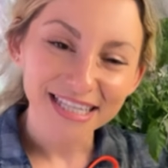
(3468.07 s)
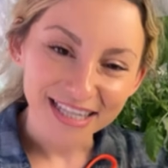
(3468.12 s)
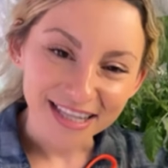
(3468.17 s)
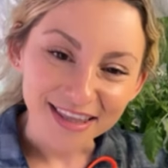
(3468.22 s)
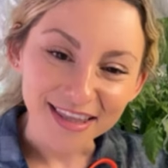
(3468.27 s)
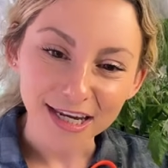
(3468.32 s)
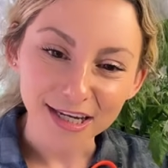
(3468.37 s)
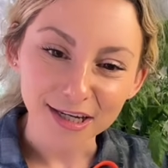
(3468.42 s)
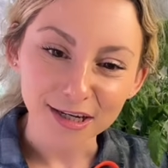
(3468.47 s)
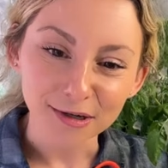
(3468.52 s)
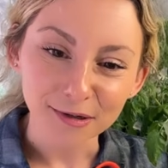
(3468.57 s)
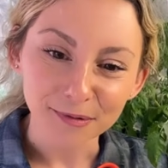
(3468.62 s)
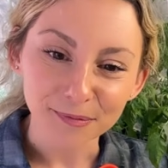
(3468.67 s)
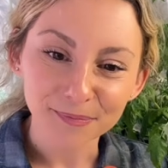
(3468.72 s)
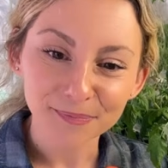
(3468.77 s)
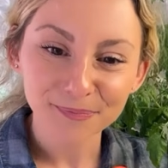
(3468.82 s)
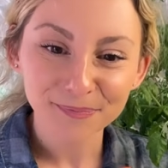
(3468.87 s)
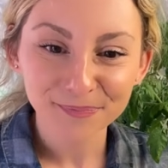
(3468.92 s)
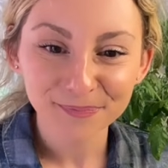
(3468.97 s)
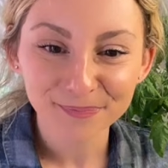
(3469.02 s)
thank you.
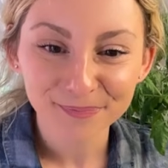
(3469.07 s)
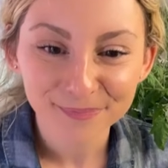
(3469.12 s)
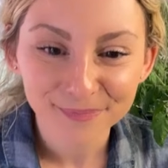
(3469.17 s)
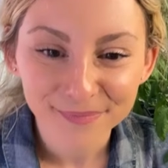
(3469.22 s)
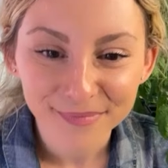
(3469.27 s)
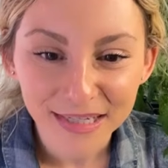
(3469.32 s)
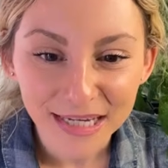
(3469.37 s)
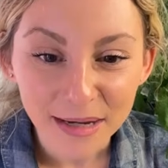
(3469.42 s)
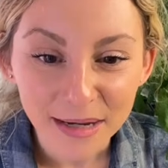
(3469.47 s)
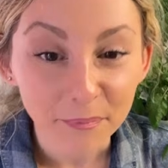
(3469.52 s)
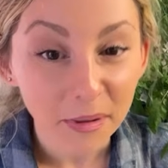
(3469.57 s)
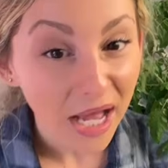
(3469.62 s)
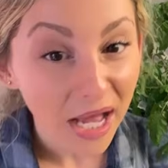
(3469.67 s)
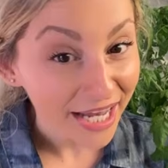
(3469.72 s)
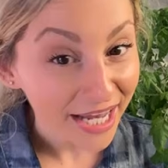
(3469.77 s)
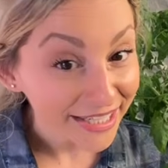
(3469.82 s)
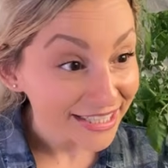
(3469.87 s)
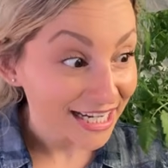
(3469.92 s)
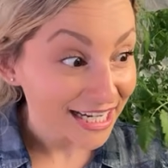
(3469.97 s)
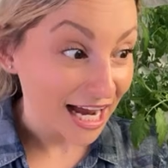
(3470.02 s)
But
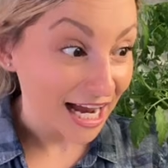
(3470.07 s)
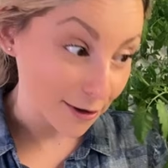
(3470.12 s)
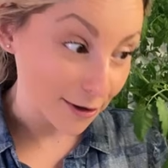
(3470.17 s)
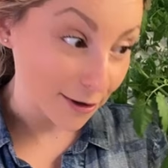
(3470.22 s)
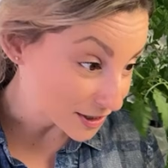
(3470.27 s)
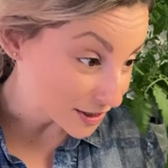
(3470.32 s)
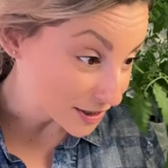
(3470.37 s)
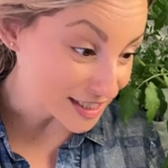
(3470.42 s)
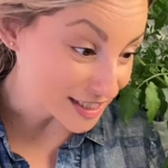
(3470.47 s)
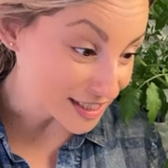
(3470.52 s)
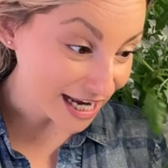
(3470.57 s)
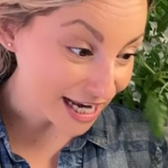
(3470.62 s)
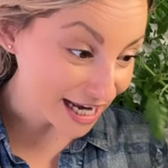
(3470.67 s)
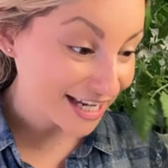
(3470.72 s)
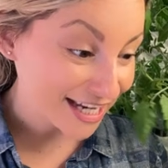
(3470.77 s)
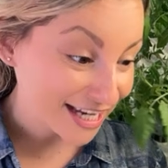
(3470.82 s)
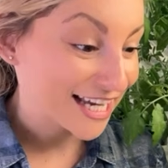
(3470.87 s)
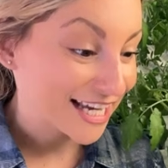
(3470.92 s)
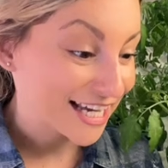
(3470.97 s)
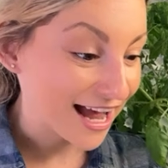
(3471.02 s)
I will say,
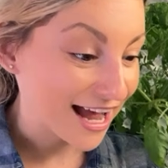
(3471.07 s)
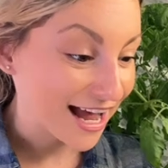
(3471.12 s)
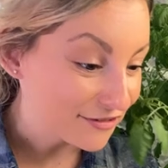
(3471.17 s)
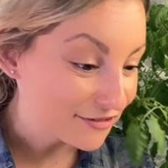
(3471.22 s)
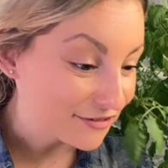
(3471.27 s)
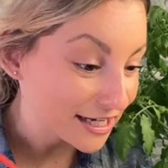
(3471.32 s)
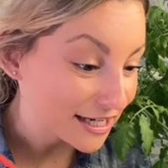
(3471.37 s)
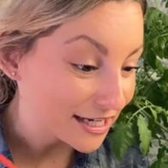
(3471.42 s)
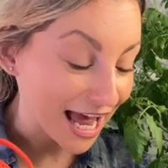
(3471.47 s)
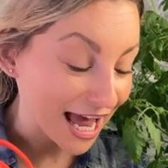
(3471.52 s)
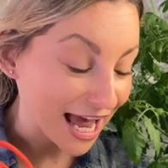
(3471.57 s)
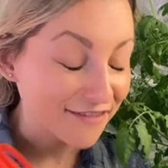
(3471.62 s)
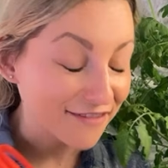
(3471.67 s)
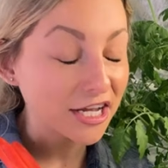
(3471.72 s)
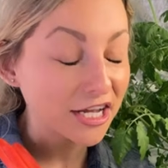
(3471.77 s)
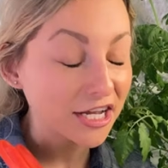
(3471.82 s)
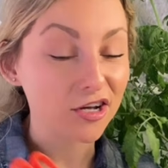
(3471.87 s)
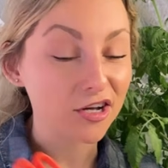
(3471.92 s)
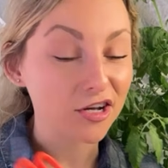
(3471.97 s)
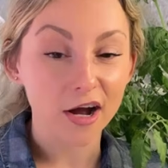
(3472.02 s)
having
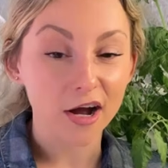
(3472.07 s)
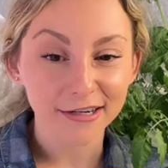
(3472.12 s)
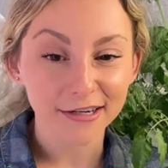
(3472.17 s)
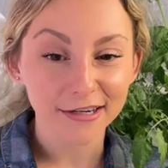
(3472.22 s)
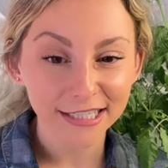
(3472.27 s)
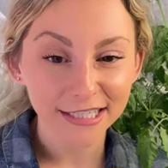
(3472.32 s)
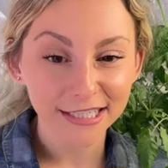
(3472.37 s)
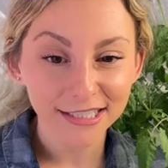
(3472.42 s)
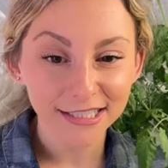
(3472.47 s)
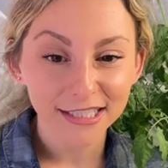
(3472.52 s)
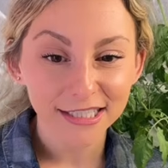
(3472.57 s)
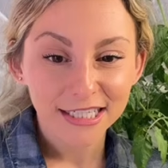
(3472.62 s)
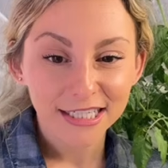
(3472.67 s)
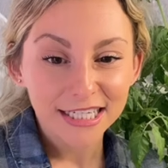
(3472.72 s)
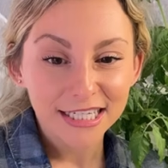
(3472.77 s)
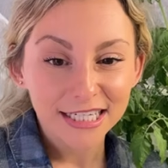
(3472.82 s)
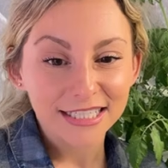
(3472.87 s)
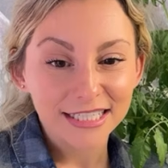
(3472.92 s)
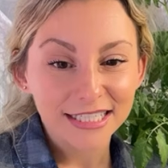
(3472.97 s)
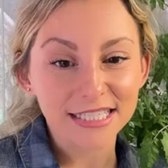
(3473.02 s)
a garden
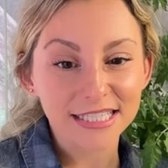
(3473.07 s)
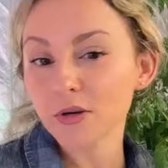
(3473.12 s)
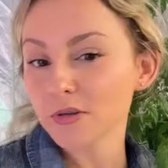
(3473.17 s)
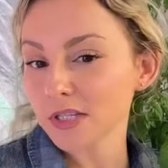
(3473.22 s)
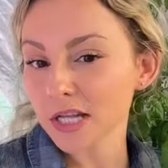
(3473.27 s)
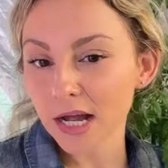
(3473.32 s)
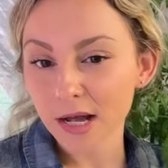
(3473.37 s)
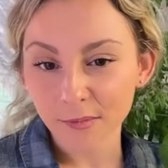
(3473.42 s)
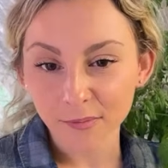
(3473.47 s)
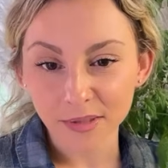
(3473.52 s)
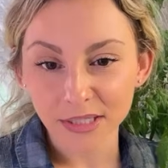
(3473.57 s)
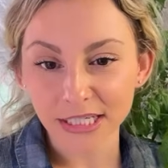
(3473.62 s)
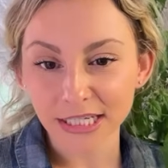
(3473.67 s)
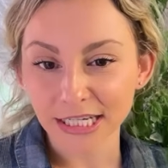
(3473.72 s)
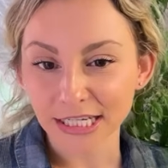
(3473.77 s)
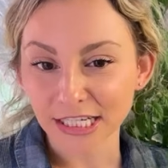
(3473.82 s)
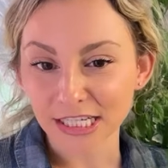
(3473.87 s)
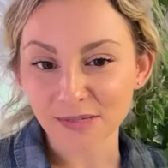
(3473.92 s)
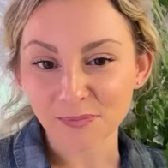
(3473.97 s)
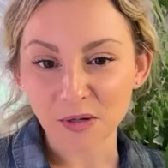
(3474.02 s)
is the most humbling
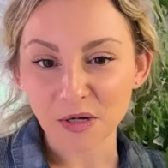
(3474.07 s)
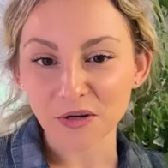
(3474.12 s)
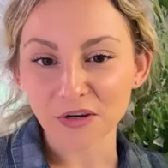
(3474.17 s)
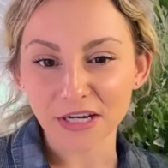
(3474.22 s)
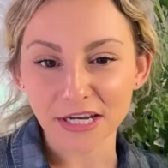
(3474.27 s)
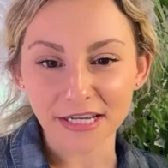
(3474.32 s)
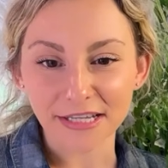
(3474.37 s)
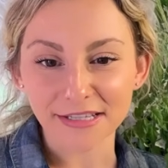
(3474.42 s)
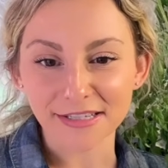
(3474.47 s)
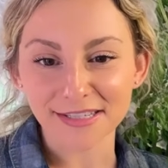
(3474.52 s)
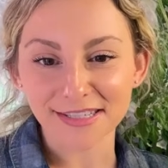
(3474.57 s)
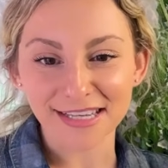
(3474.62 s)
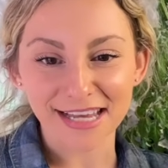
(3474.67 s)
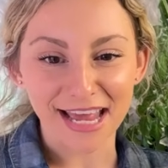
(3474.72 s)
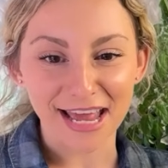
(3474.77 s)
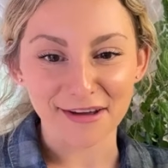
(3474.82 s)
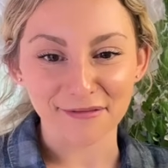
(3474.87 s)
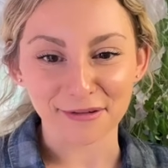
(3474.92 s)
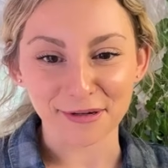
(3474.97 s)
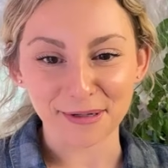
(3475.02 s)
experience
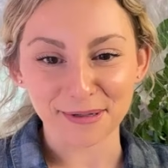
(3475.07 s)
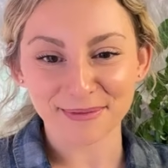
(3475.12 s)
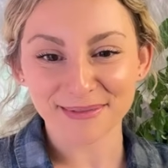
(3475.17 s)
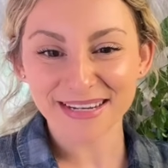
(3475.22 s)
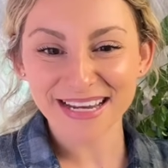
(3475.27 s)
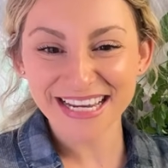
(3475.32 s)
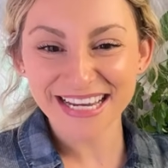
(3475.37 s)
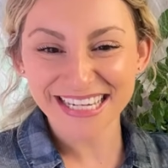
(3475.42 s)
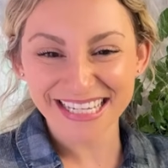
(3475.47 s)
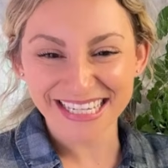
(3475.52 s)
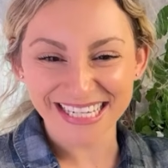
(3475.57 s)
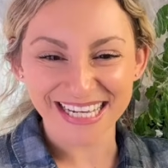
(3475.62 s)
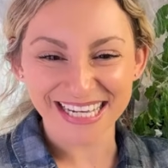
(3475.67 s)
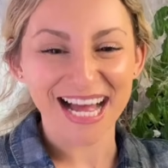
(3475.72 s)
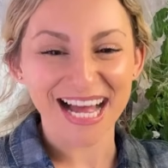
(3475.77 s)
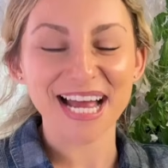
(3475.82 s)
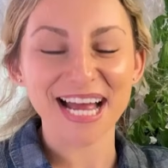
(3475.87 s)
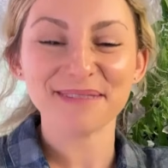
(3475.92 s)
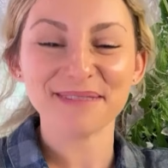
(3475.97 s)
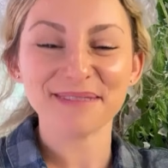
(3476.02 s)
ever.
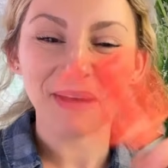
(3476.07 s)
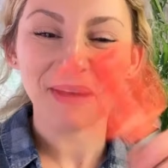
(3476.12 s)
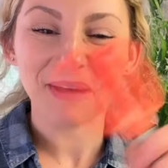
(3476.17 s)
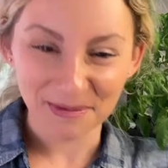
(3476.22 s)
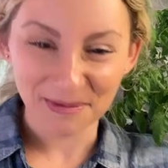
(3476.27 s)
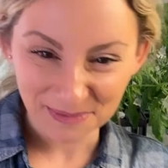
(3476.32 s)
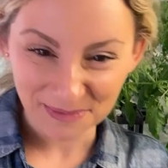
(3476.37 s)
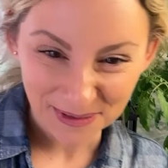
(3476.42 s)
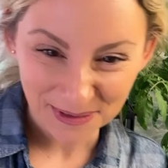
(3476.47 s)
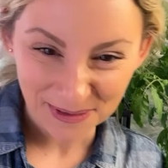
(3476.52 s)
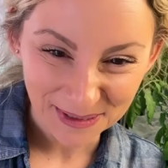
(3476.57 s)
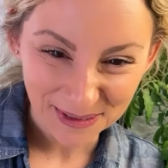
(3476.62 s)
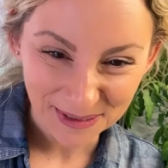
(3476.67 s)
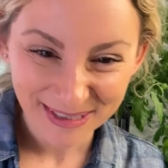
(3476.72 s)
I am humbled.